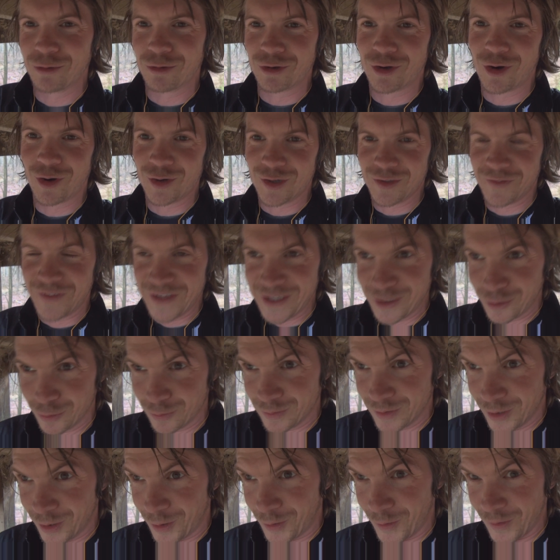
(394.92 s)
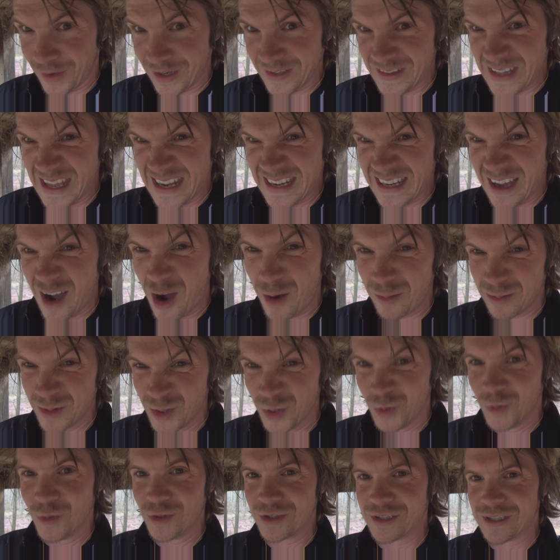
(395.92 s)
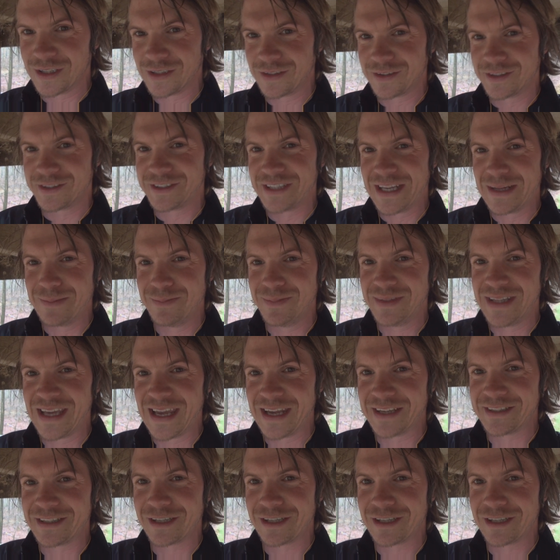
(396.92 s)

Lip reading: I don't record a video blog and then upload it the same day.